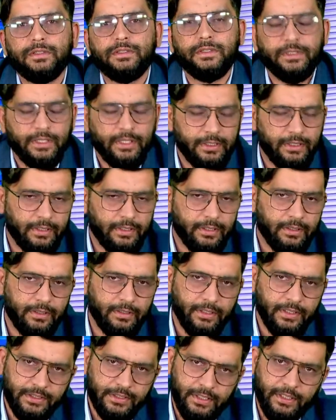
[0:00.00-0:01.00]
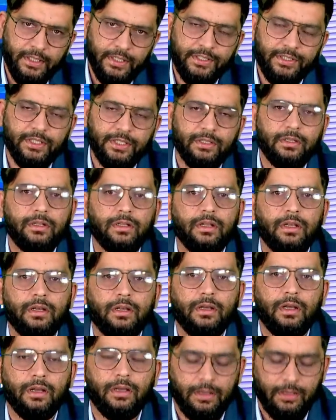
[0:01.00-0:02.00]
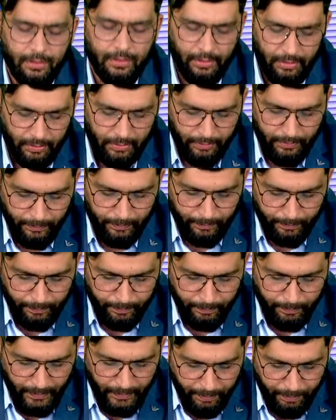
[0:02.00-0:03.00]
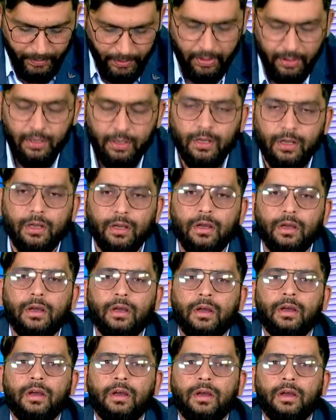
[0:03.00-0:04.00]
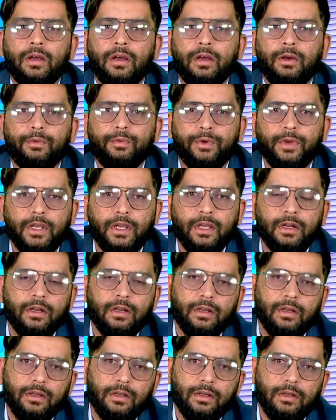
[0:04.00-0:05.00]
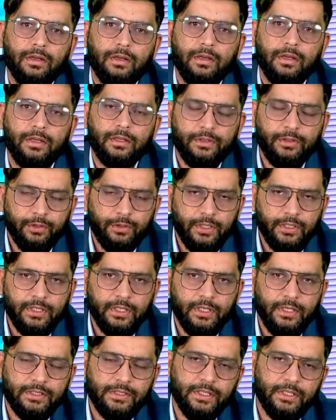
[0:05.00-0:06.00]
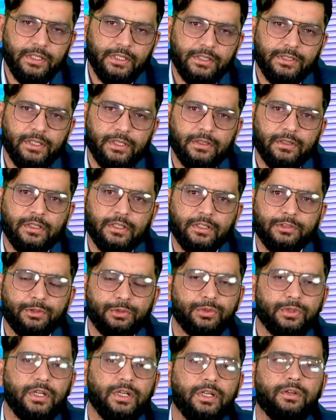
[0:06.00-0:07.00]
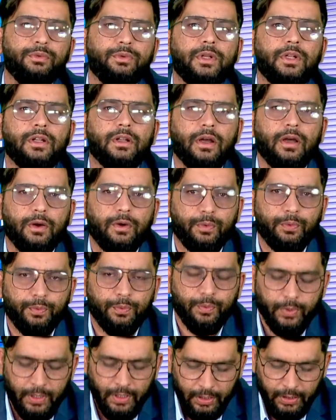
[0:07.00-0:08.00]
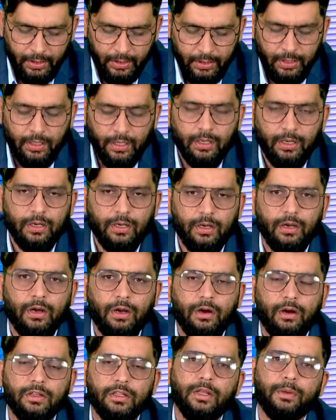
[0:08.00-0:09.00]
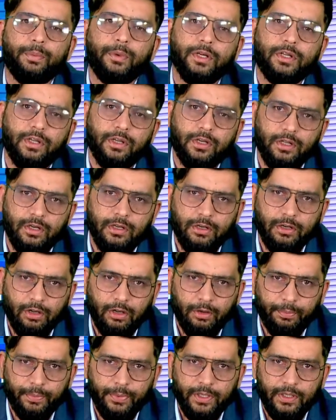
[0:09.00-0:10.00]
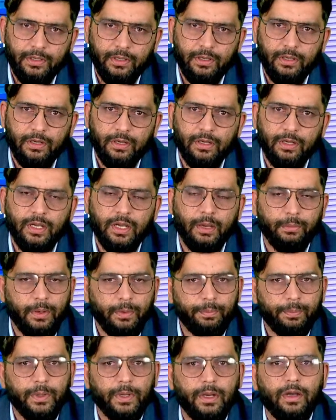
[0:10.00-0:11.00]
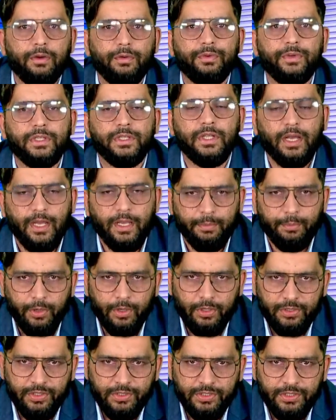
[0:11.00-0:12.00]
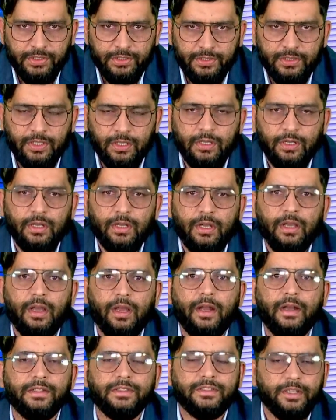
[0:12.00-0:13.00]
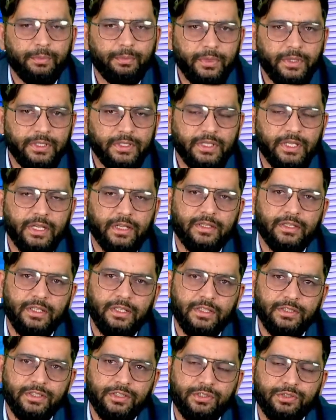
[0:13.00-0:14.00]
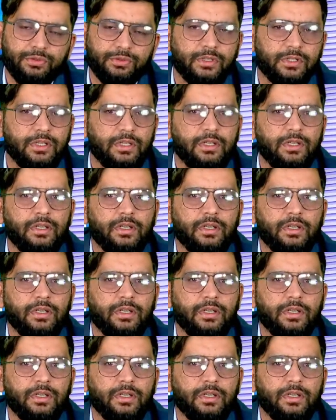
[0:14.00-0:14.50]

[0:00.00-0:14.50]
the dissertation paper, where during the dissertation the student will work on the particular topic, come up with the hypothesis and submit their thesis to the